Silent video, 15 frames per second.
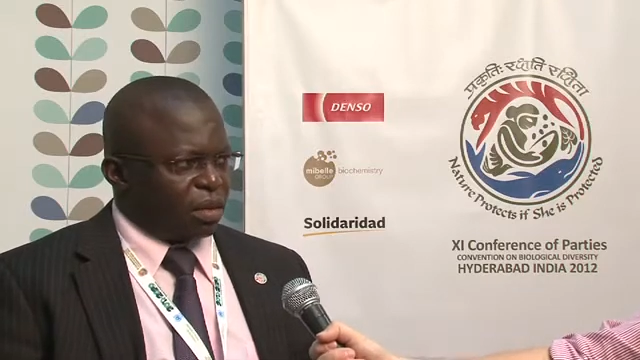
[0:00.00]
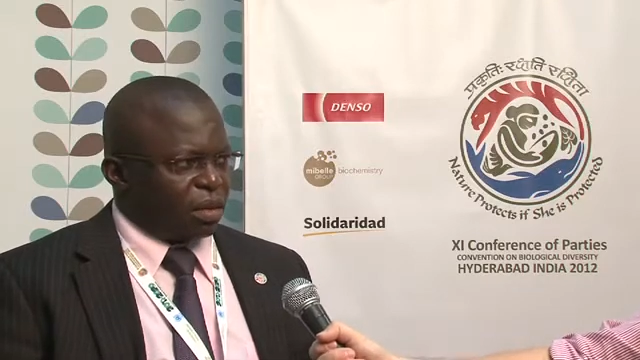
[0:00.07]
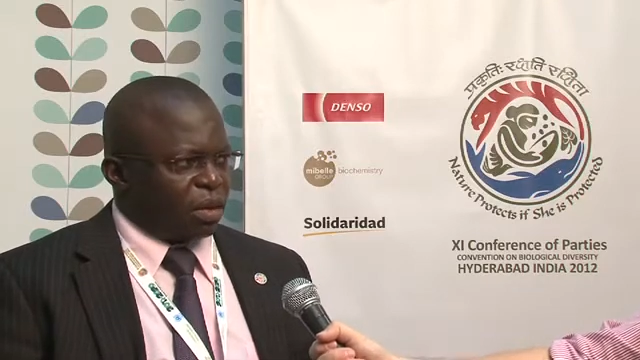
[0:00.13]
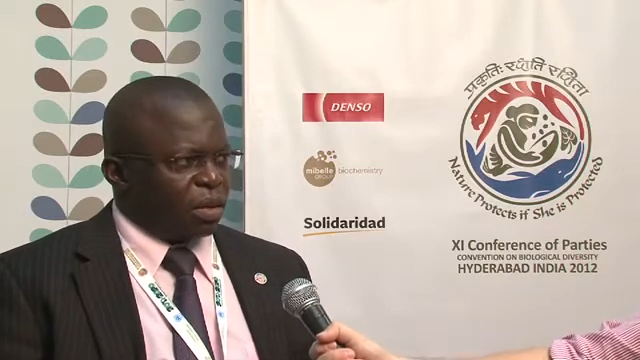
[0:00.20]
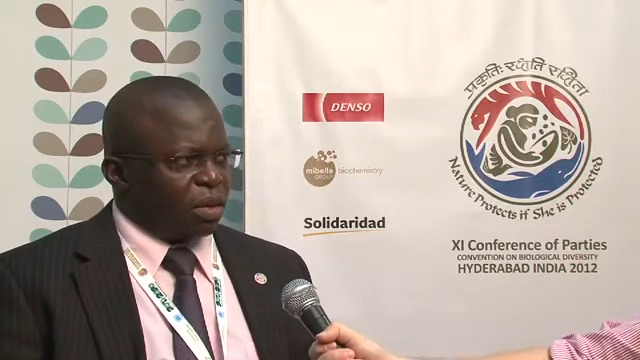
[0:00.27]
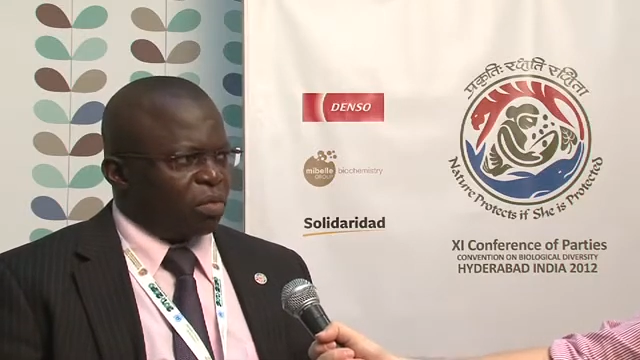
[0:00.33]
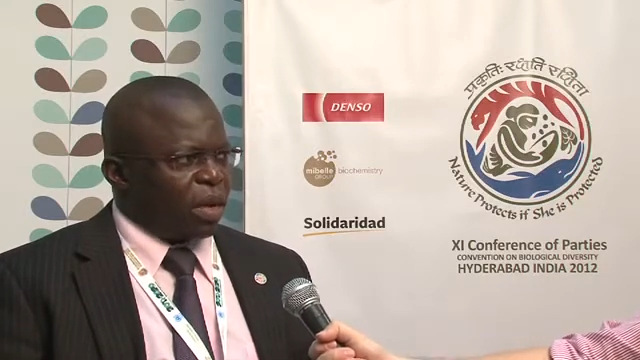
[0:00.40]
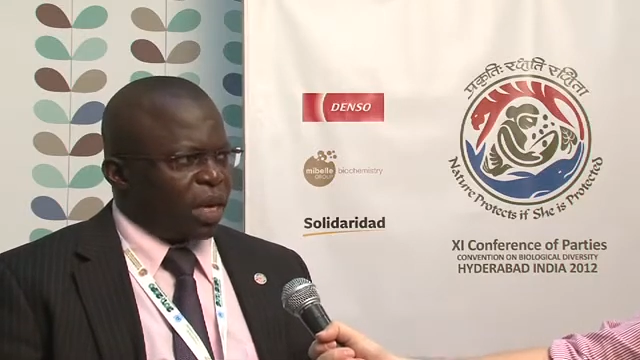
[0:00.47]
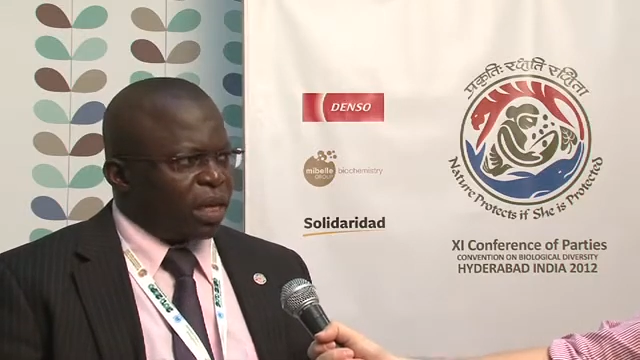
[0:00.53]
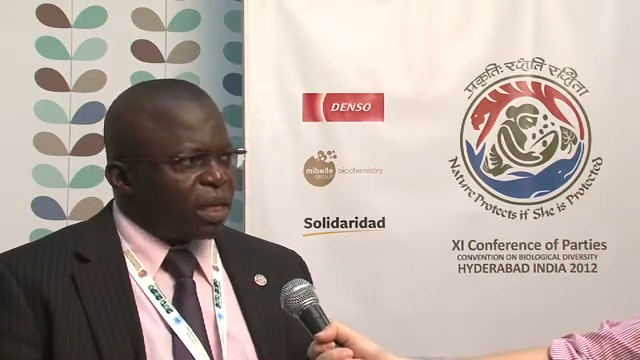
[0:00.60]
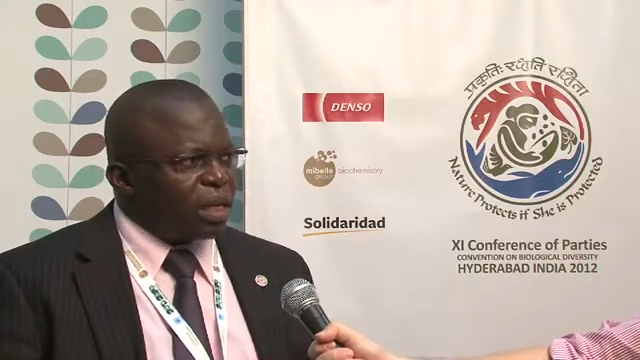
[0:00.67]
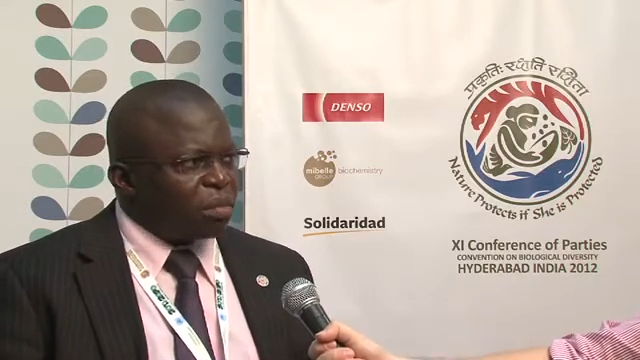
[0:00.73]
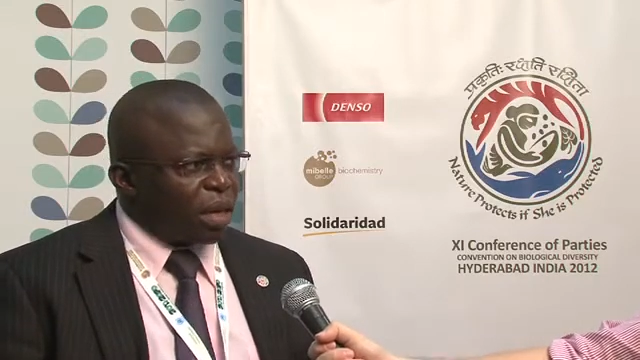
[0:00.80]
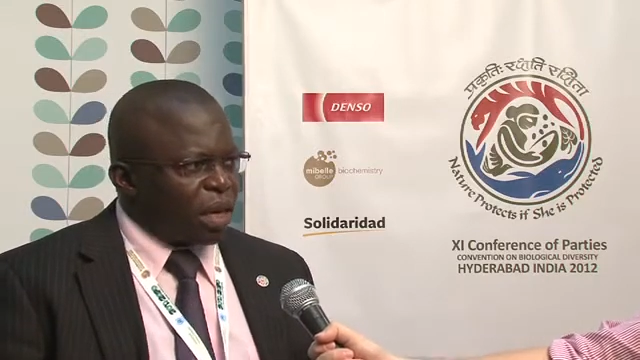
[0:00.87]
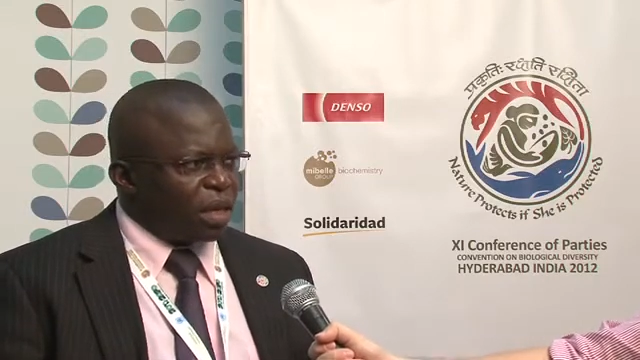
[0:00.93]
on
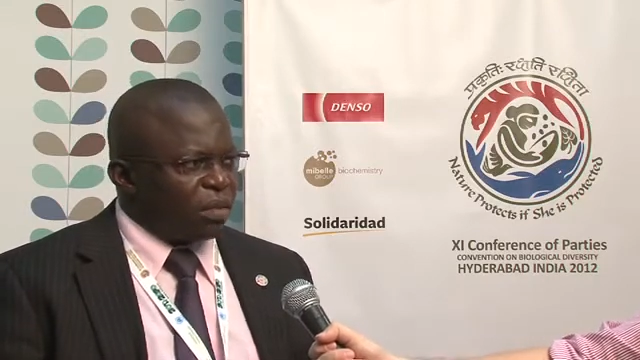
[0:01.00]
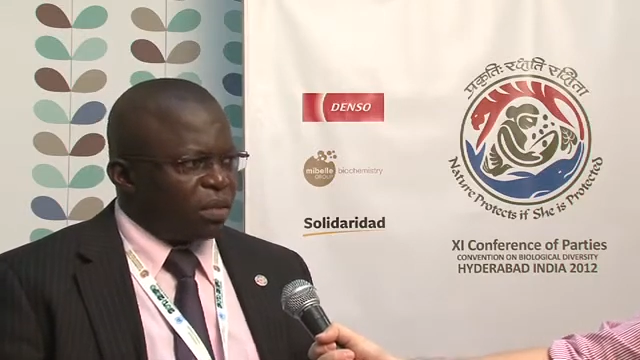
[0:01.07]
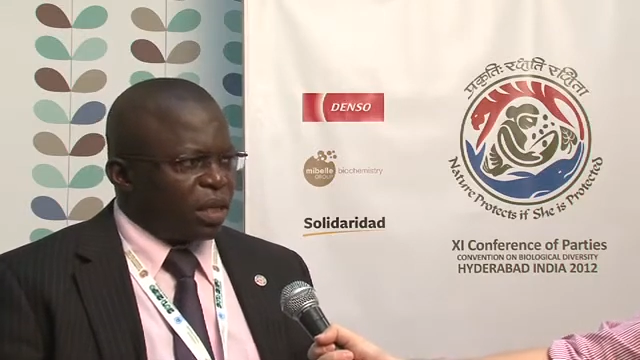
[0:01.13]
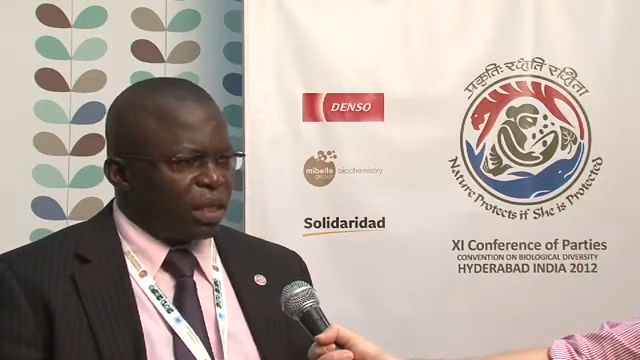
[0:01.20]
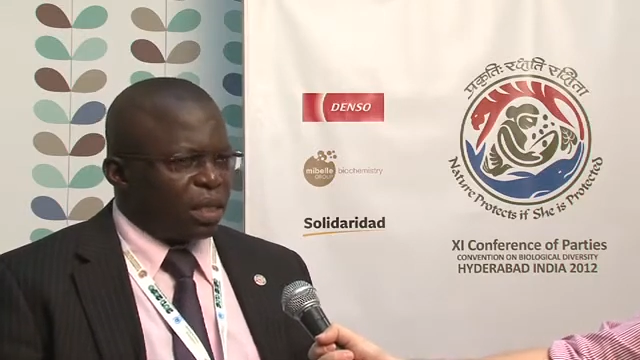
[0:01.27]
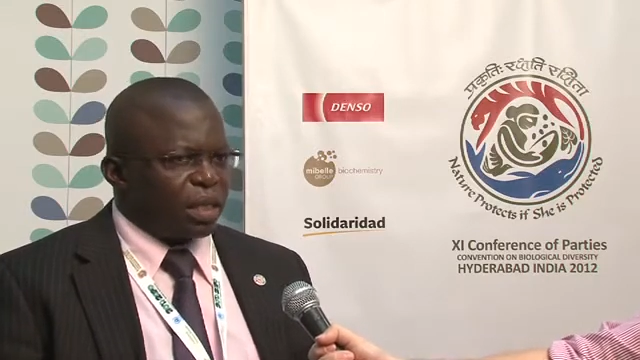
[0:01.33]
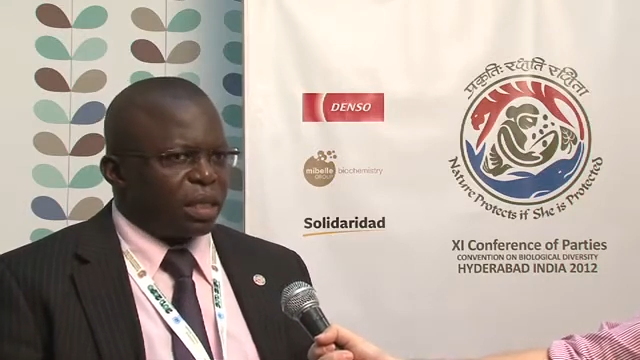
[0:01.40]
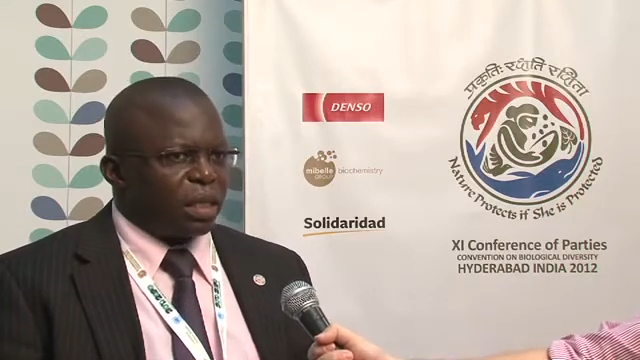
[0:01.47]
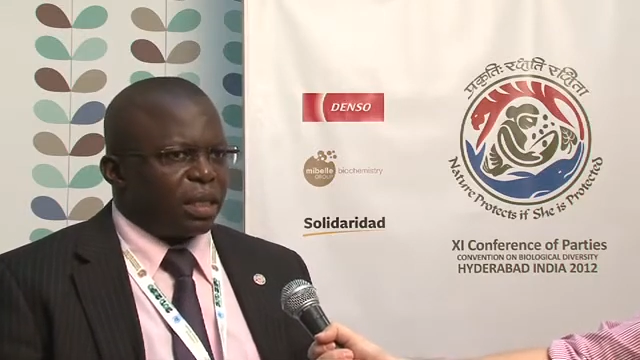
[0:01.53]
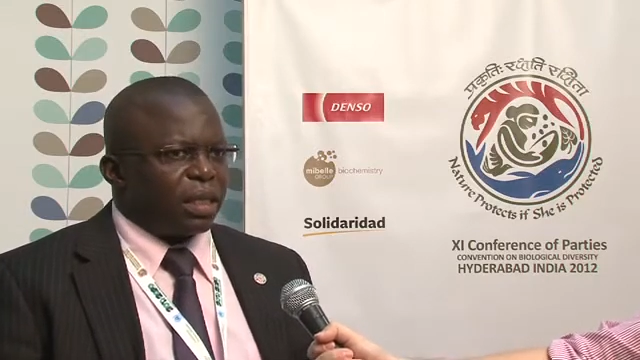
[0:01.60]
managing biodiversity,